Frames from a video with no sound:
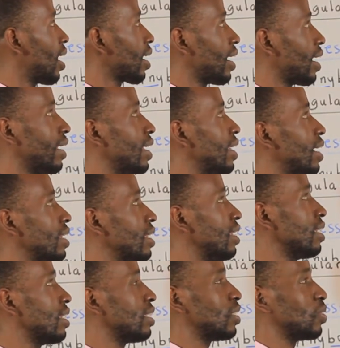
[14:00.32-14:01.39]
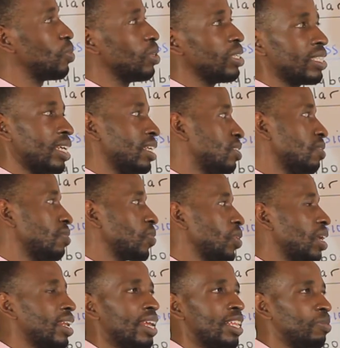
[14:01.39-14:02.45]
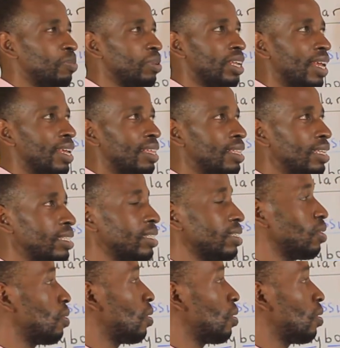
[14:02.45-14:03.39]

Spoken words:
Can I learn English with Side Software and I speak like this?